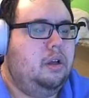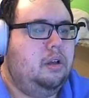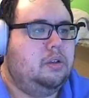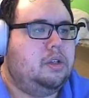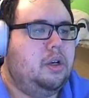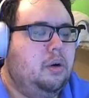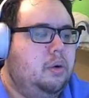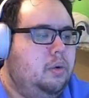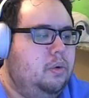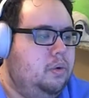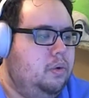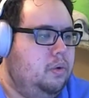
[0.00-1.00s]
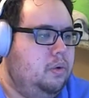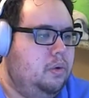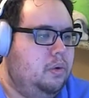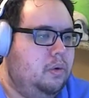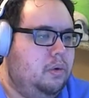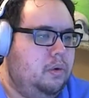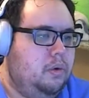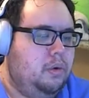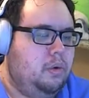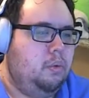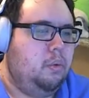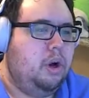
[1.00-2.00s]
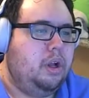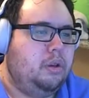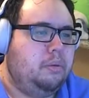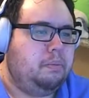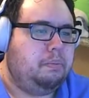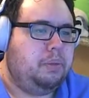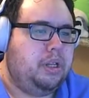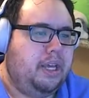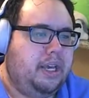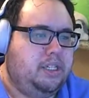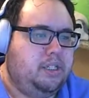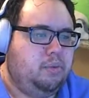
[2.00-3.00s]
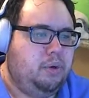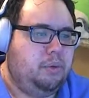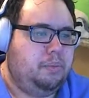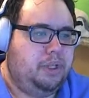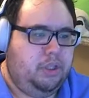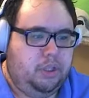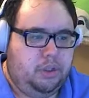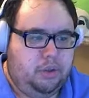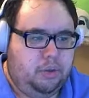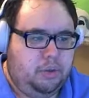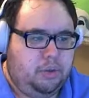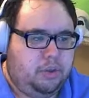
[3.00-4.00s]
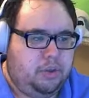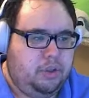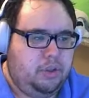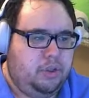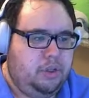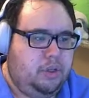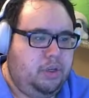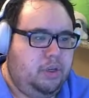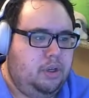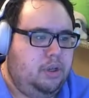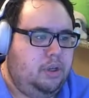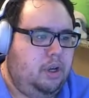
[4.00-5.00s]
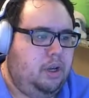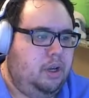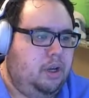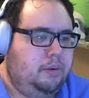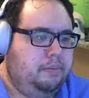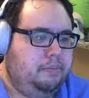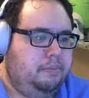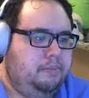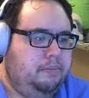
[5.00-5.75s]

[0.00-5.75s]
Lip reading: So one place where we use um,